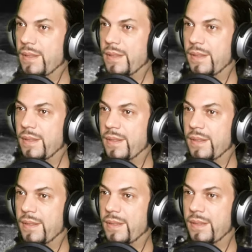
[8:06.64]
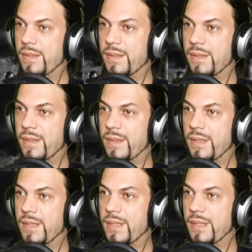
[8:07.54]

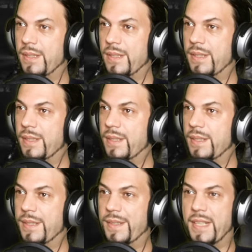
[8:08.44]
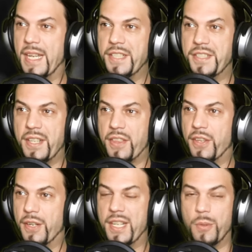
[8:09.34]
nineteen
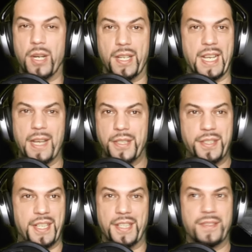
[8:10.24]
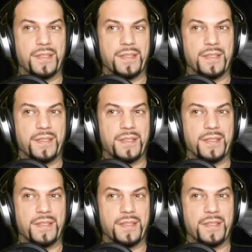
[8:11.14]
thirty-one, how did they...